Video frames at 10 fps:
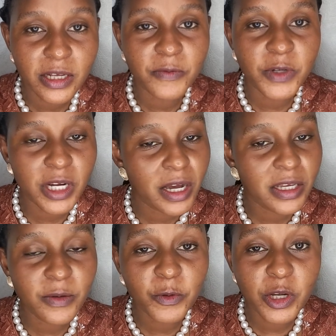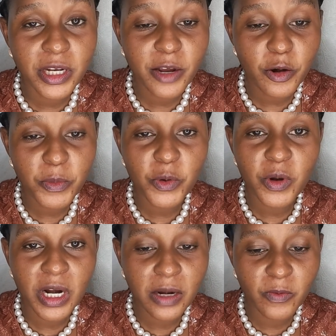Africa. If you're in Nairobi, you
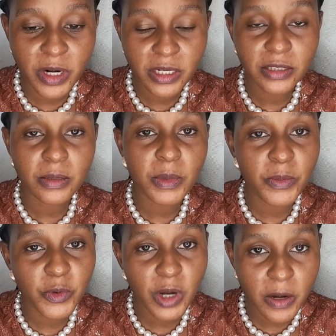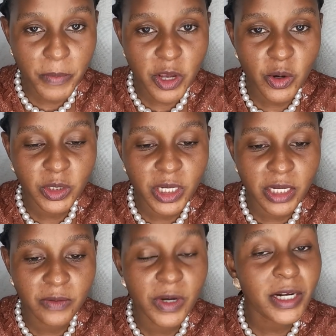can advantage sababu you can pay on
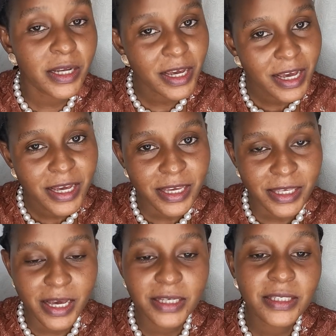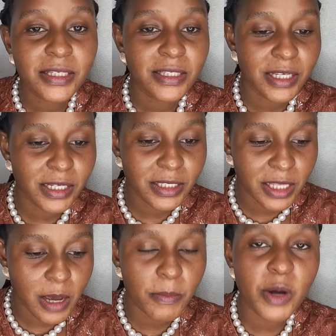delivery. Yes, just
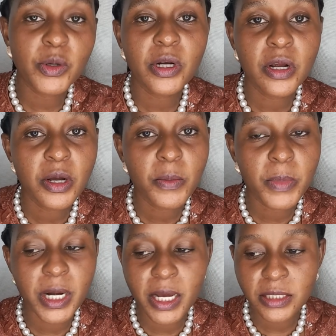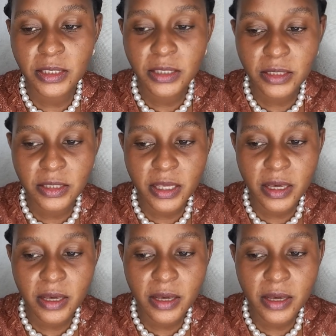the amount plus
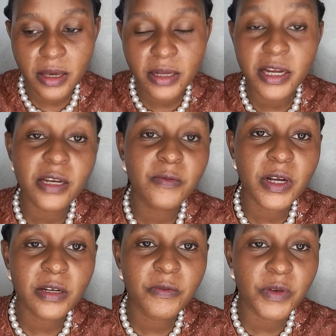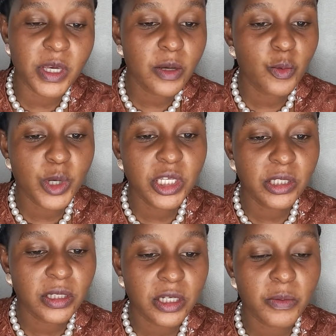the delivery fee,
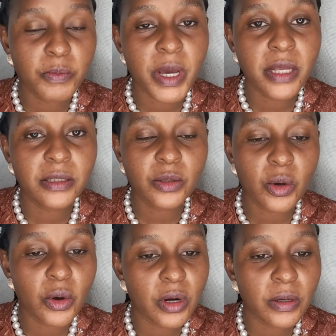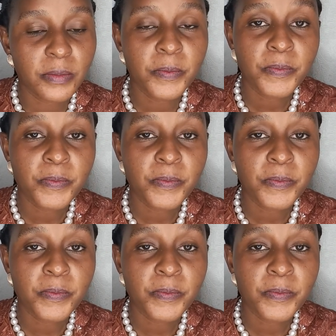which depends on